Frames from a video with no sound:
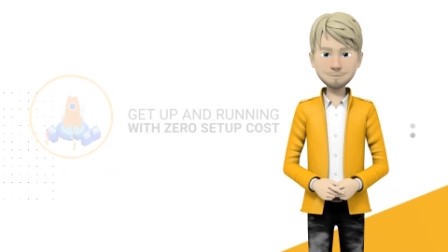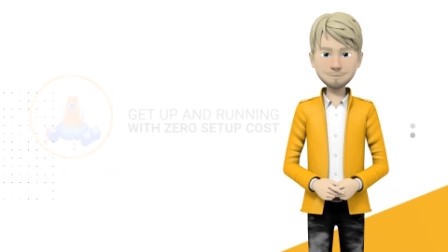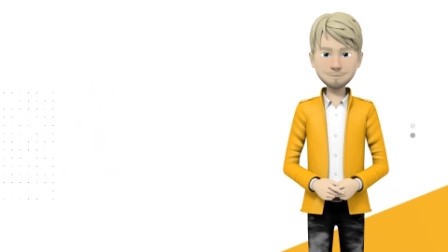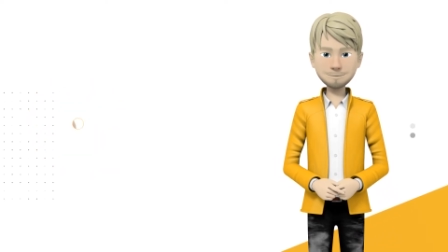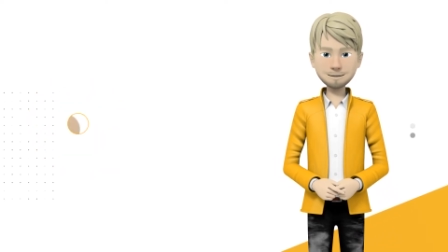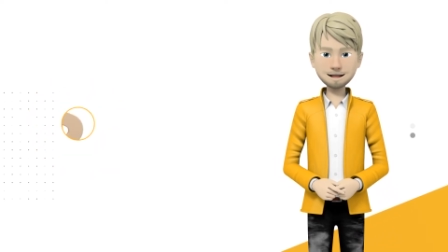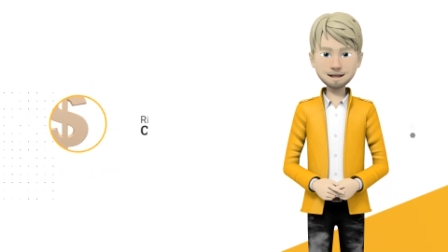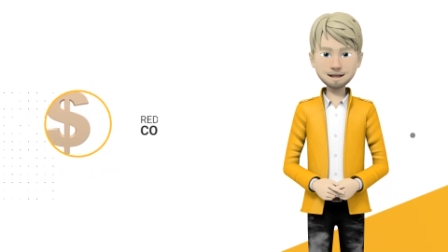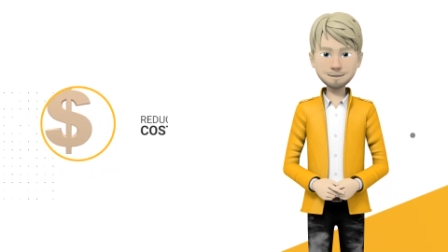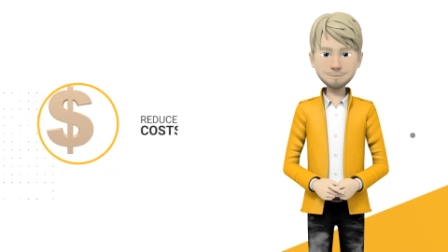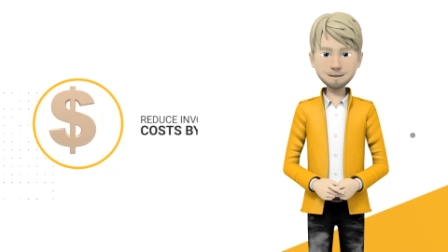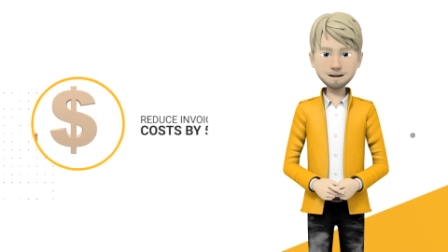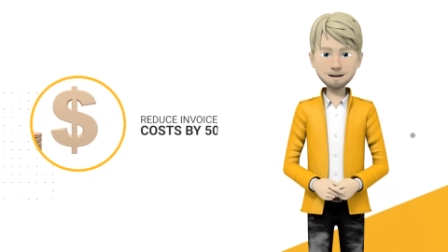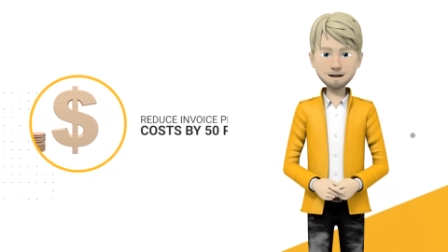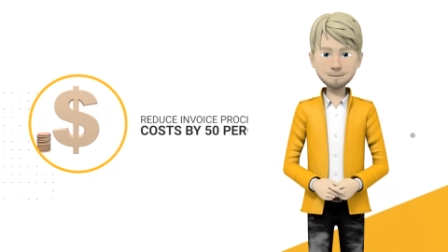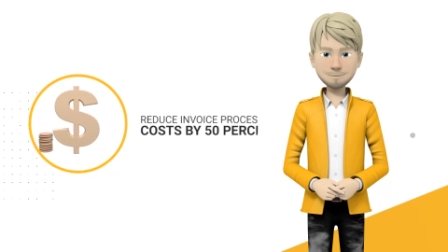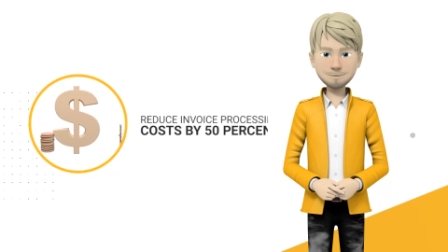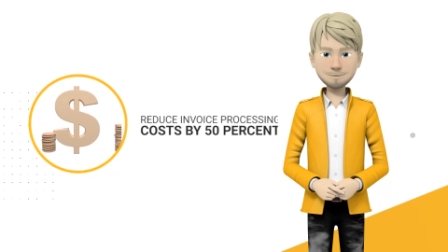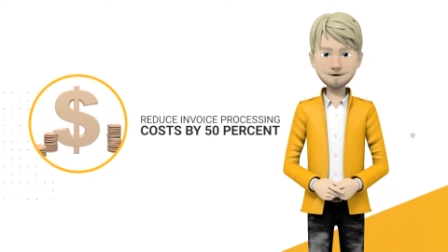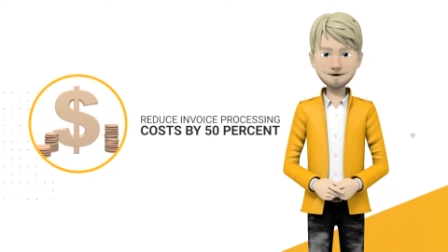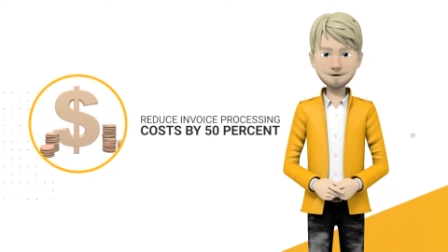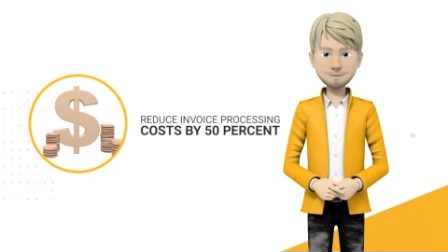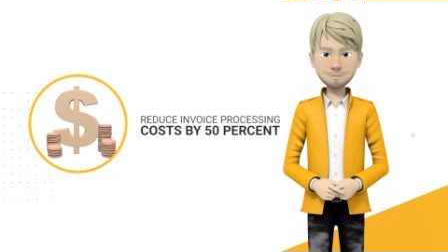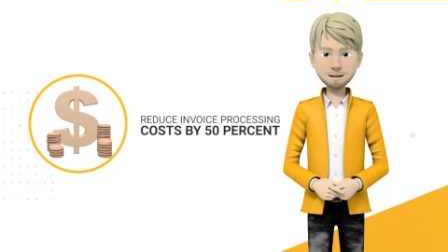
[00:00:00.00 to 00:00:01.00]
reduce
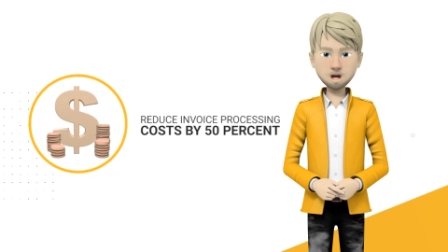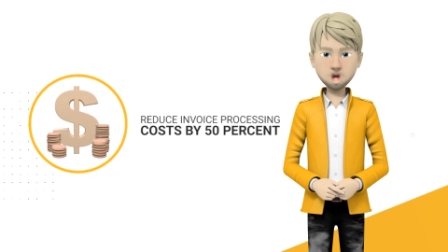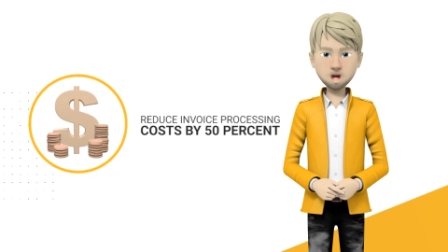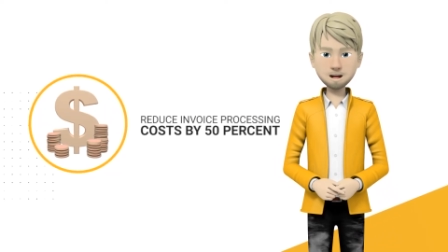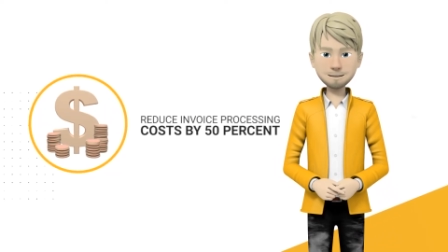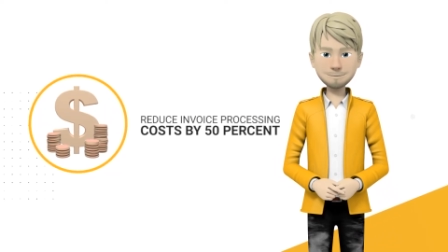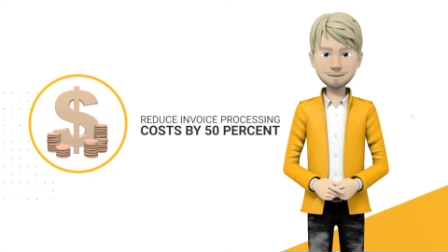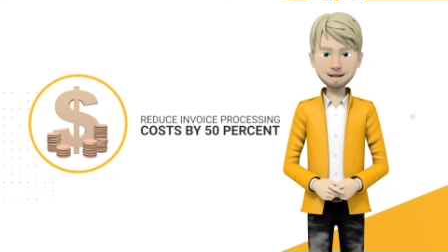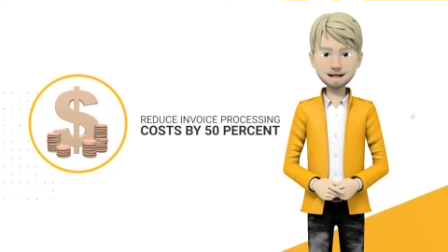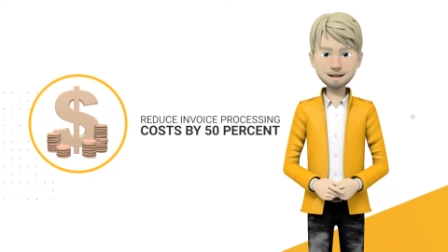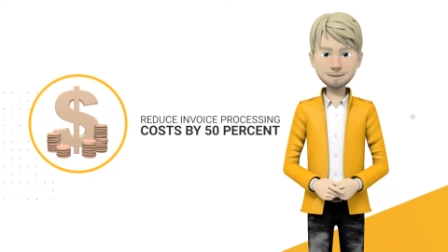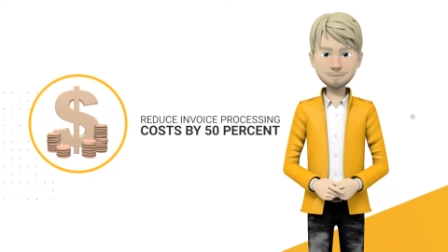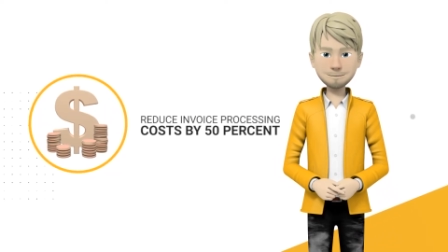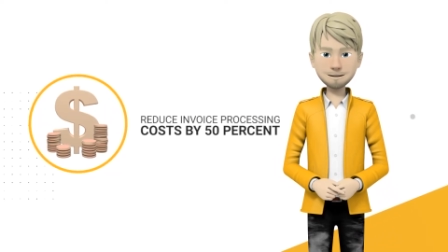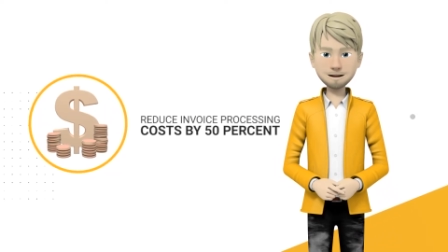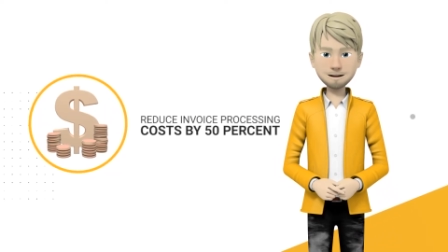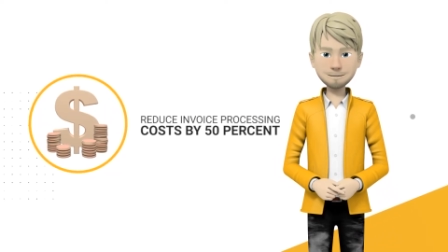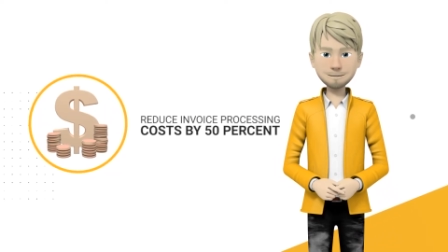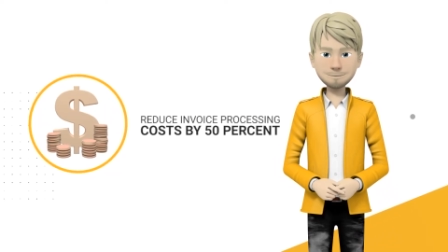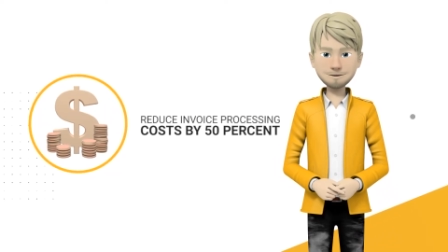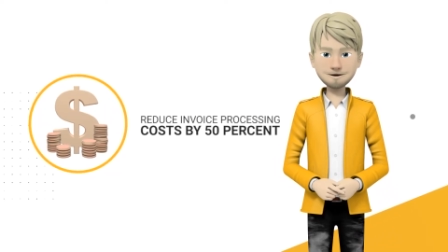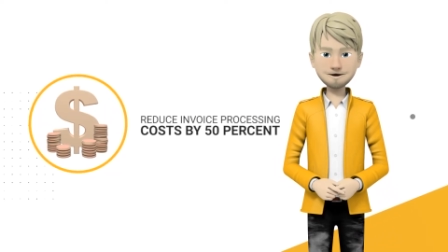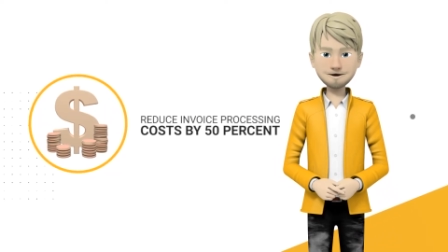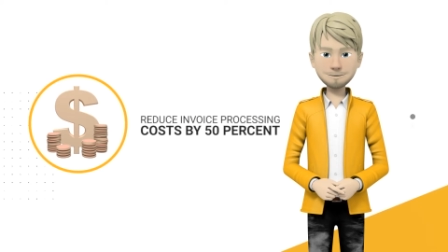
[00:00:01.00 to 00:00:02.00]
invoice processing
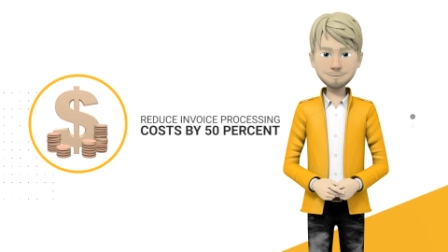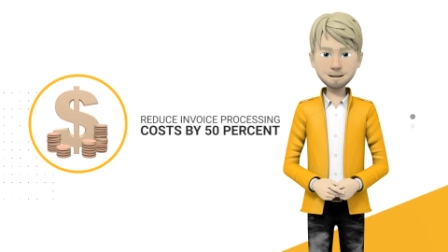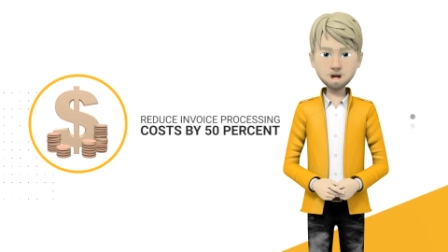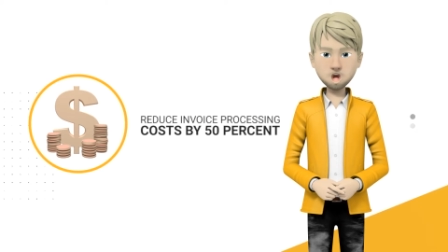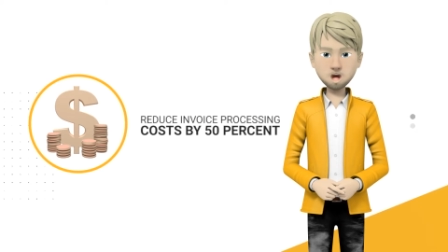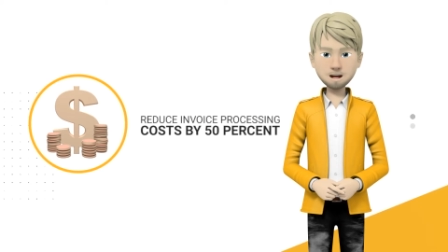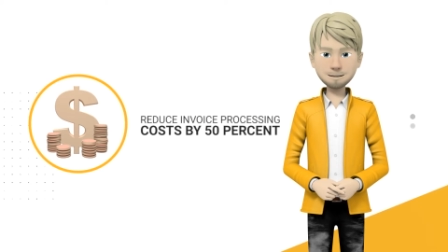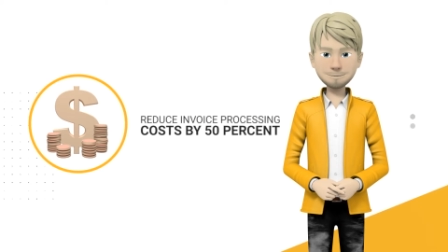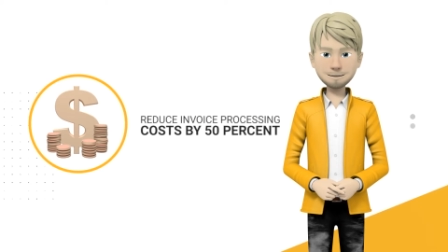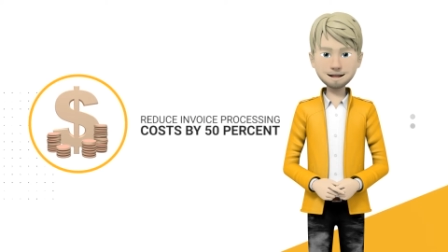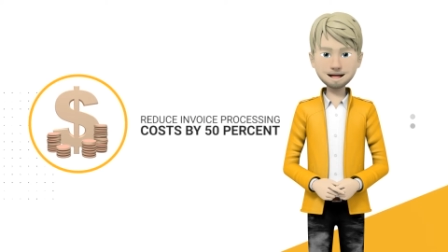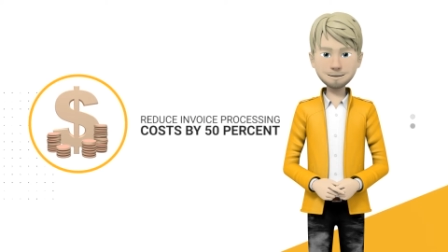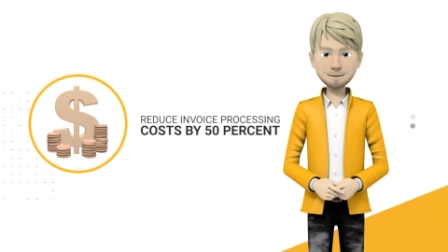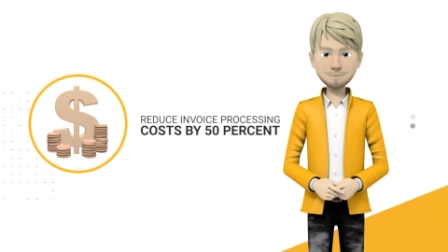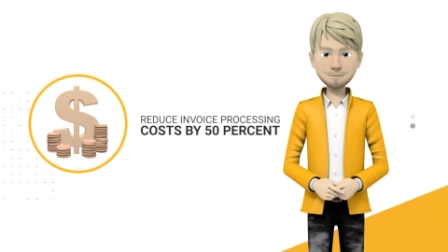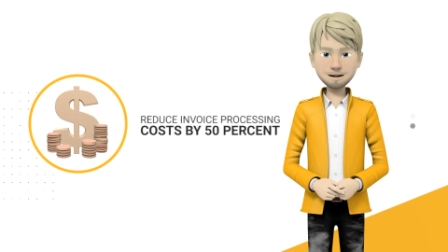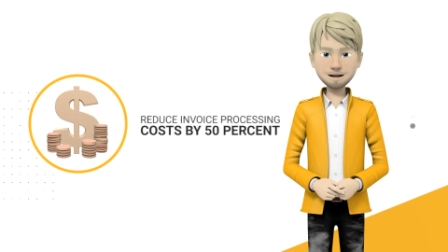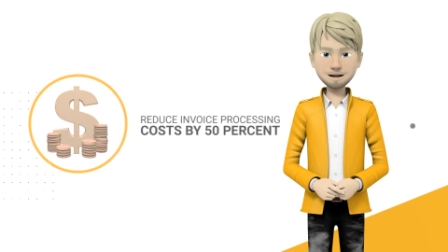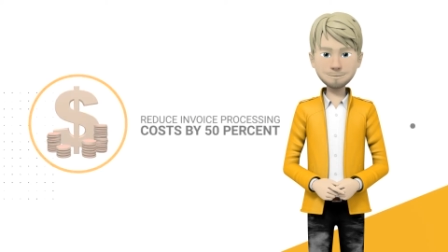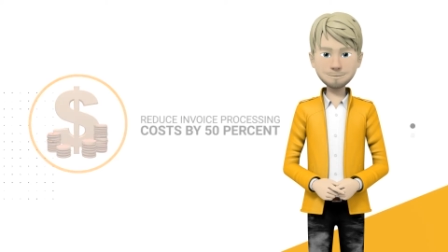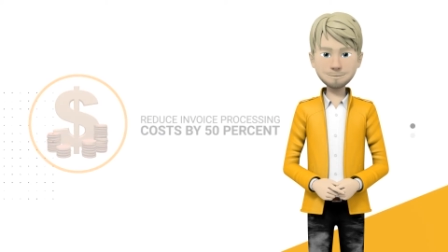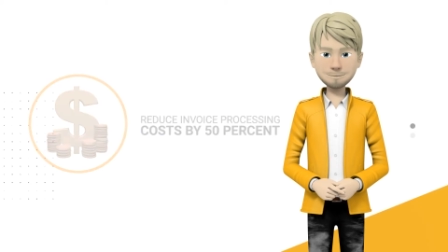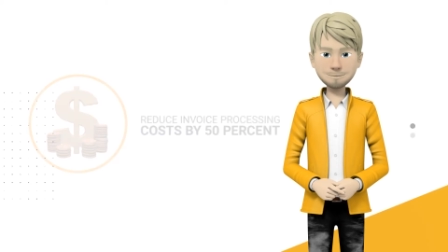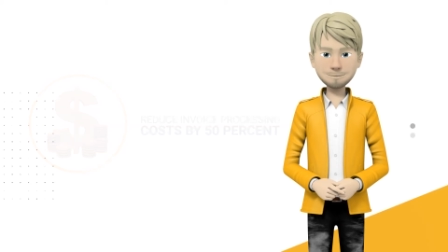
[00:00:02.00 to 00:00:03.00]
costs by
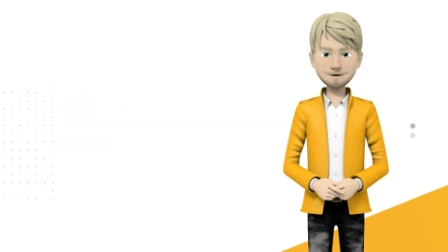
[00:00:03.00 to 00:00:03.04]
50%,